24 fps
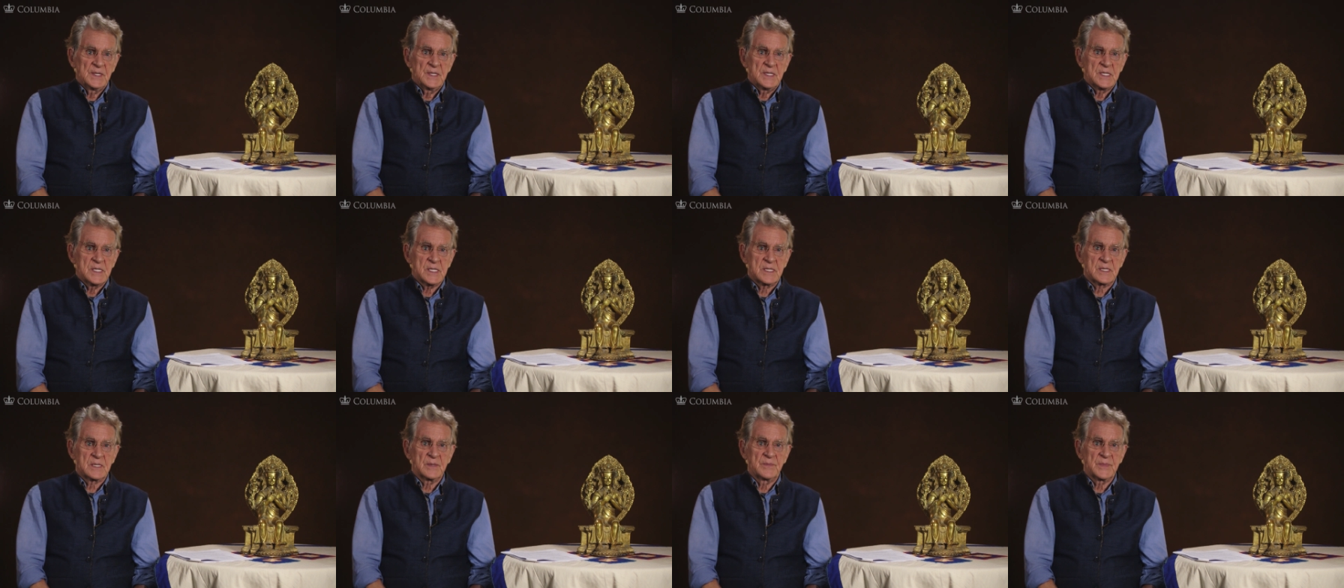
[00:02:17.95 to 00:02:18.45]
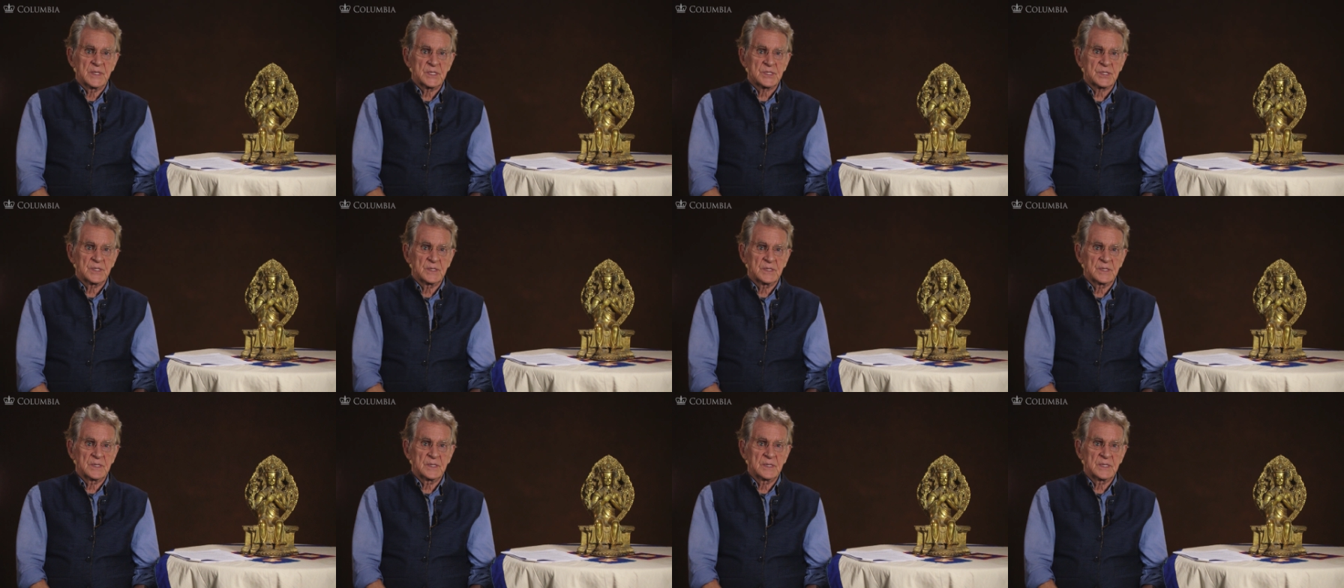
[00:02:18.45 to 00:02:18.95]
He
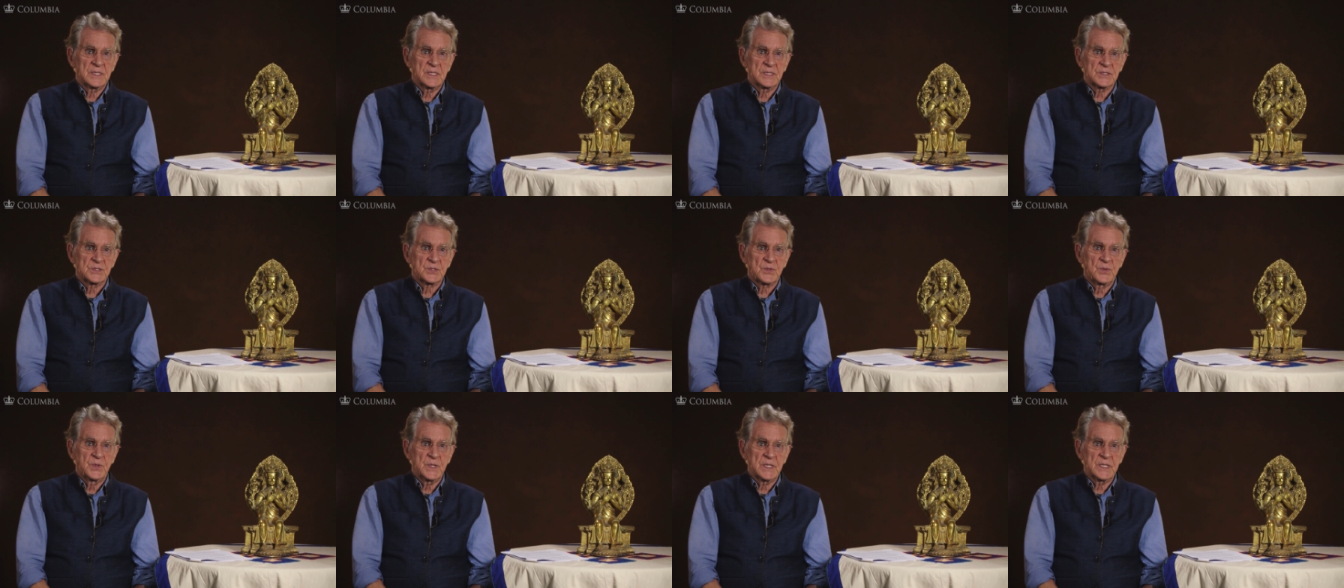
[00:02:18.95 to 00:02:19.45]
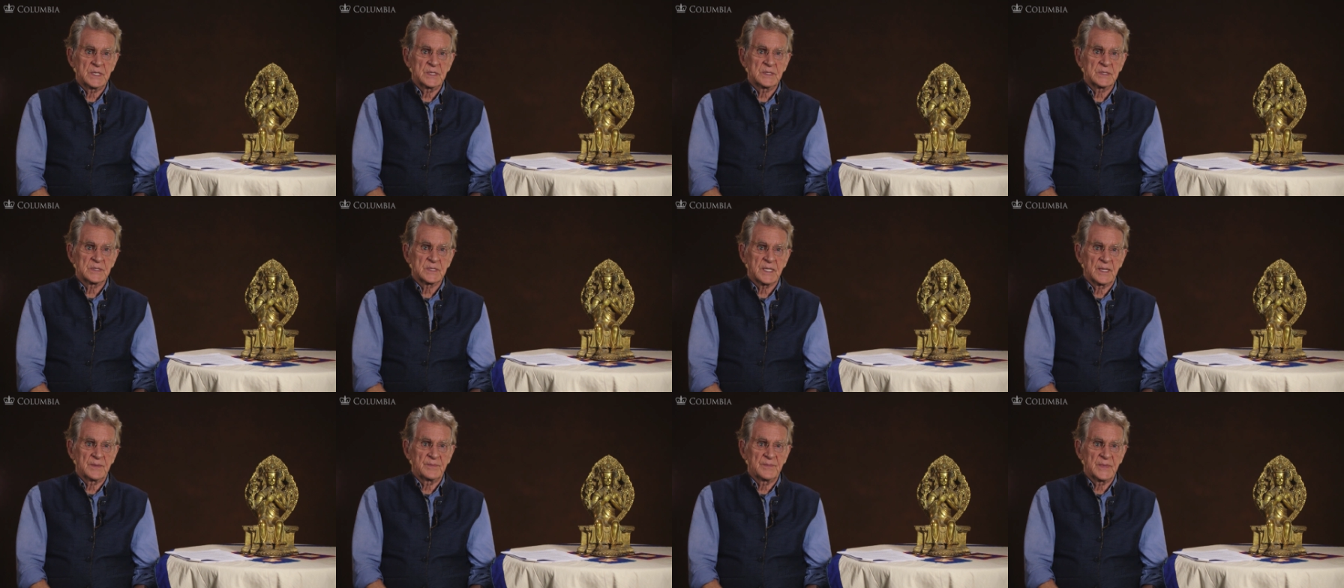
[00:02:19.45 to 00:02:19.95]
commissioned his
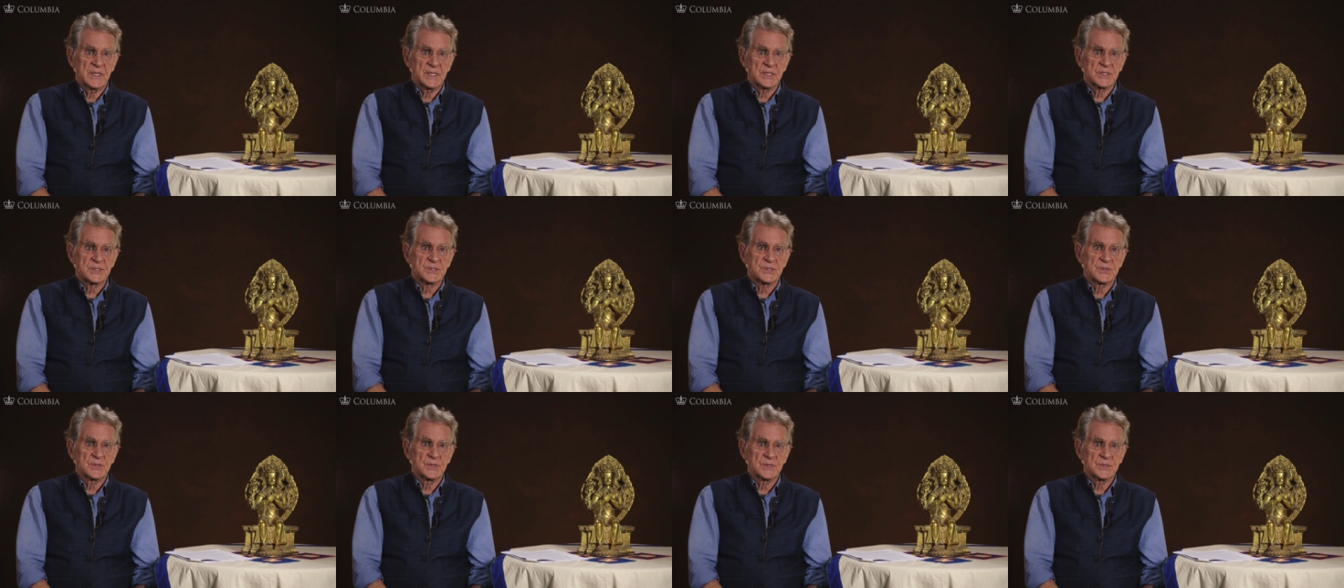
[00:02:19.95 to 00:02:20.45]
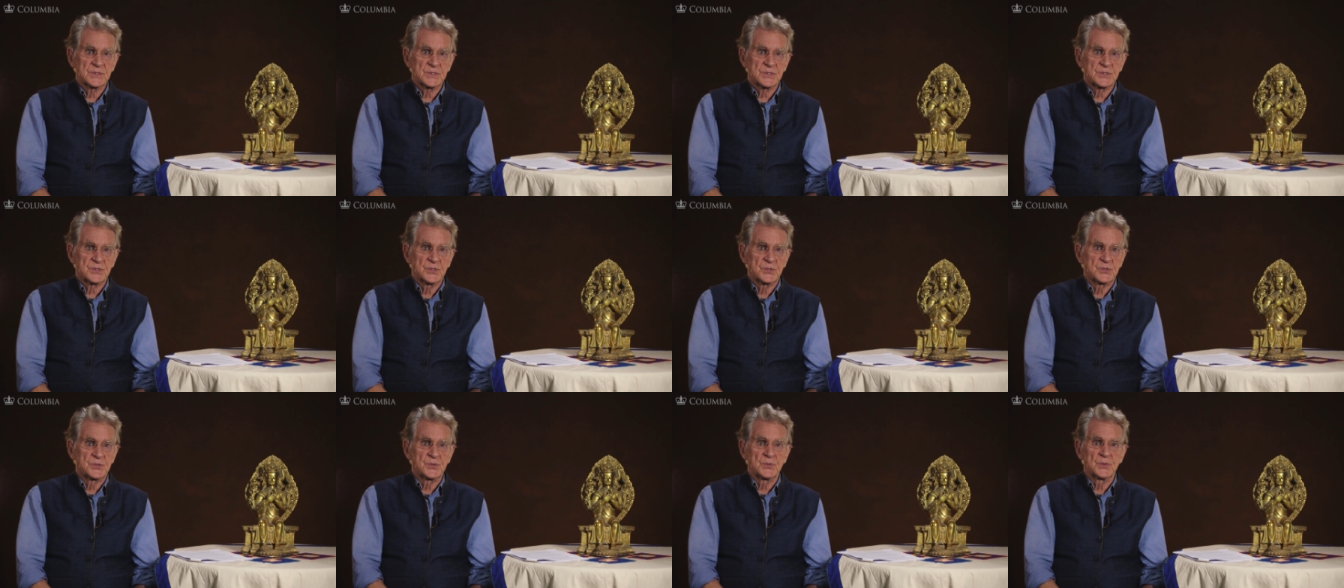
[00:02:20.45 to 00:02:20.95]
queens and ministers
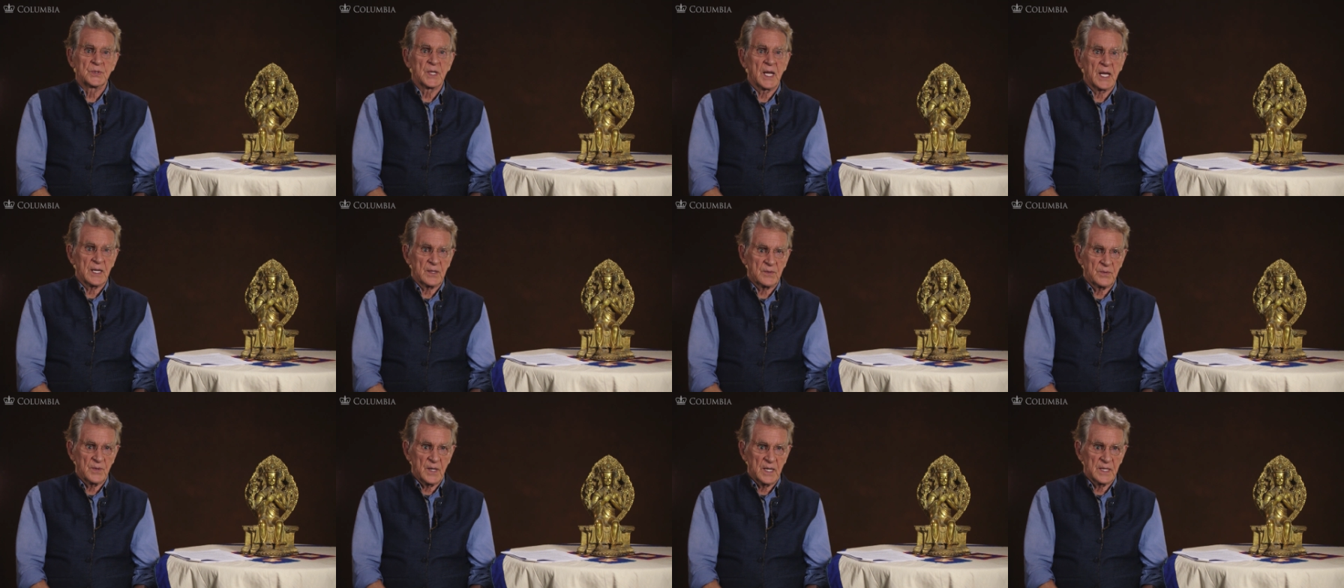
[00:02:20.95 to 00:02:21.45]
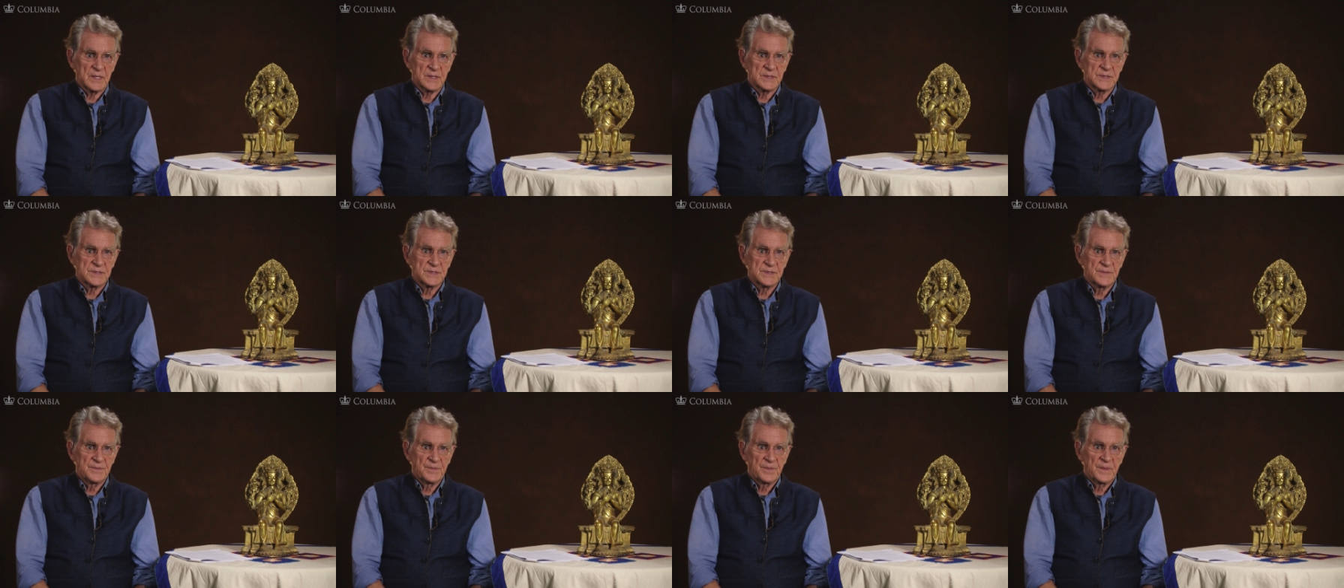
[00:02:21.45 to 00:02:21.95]
to do
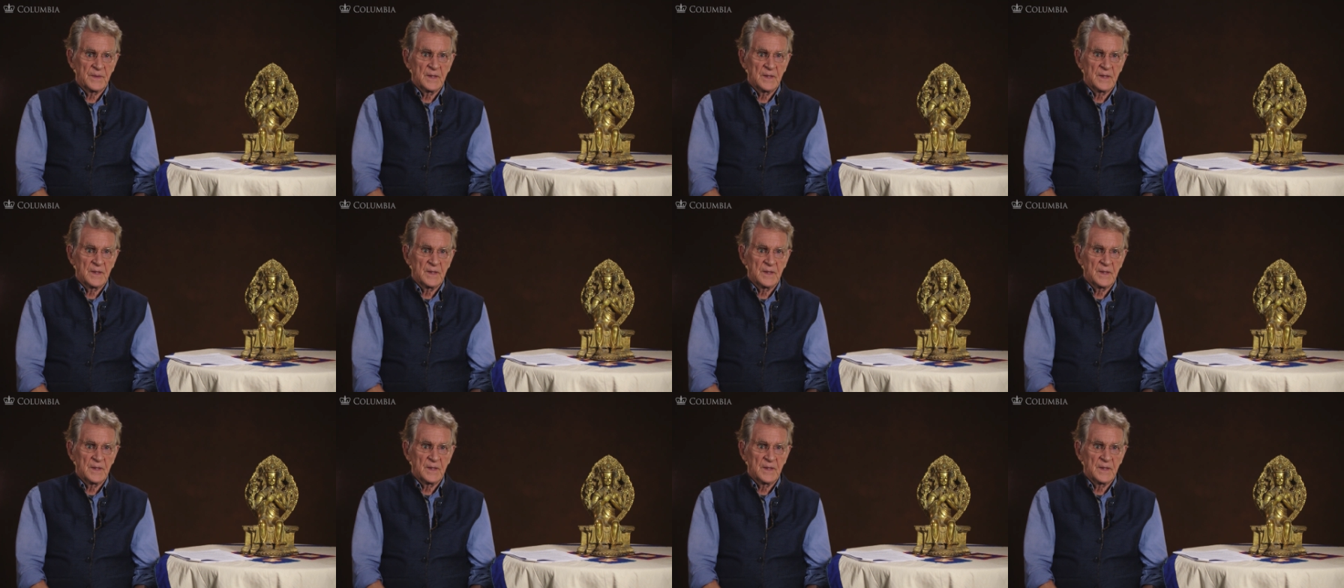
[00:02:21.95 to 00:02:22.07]
likewise.